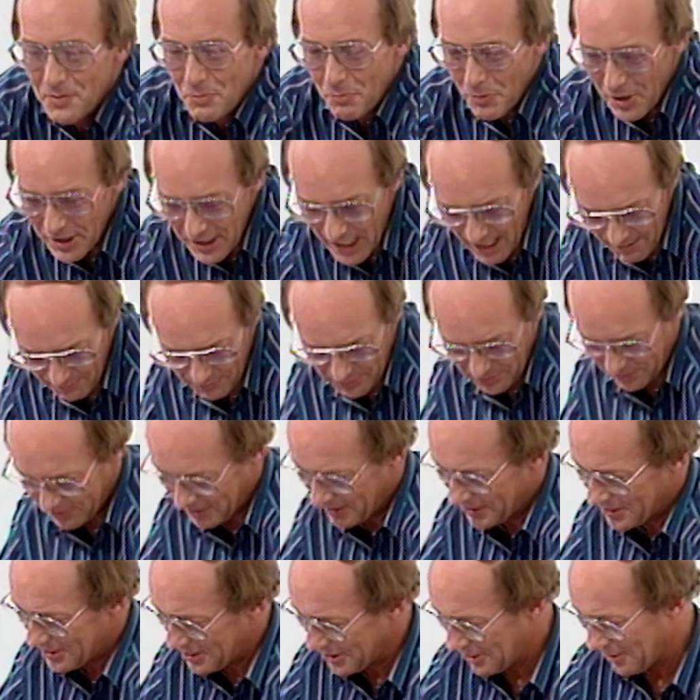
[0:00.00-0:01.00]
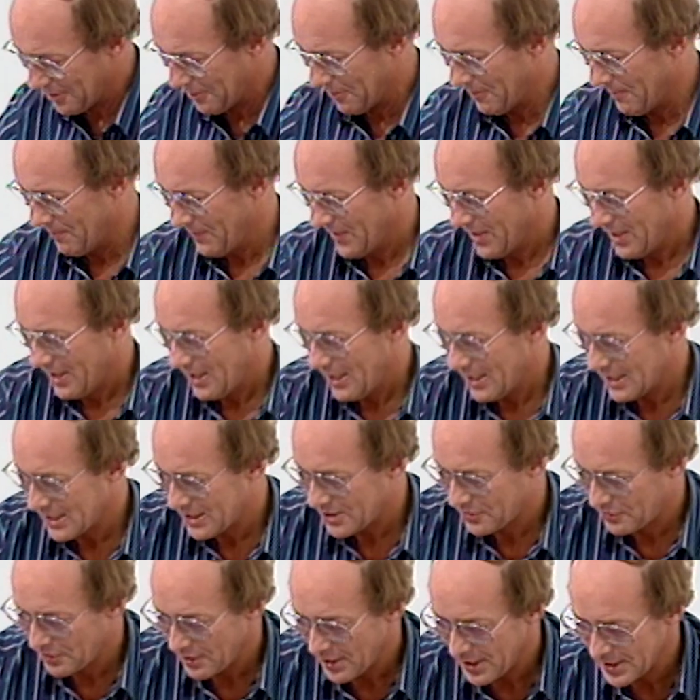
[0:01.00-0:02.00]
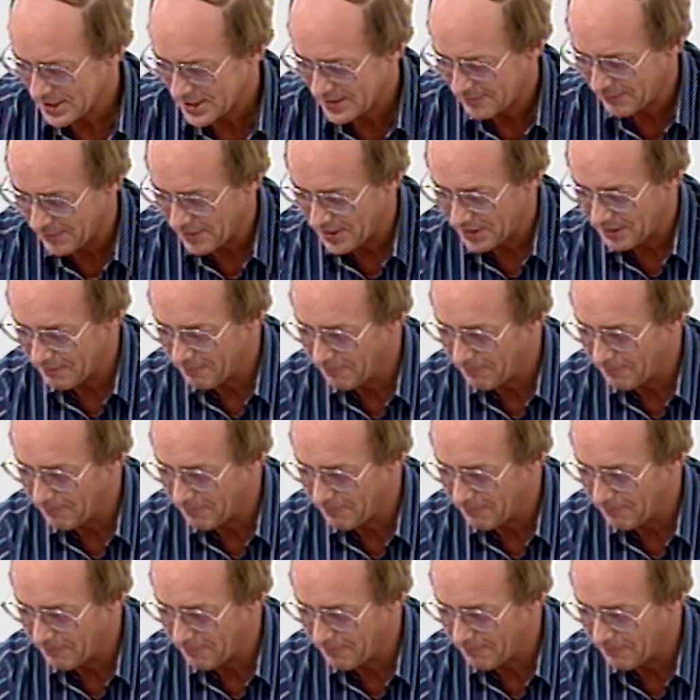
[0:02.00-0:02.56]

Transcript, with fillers: what I've got to do is transfer the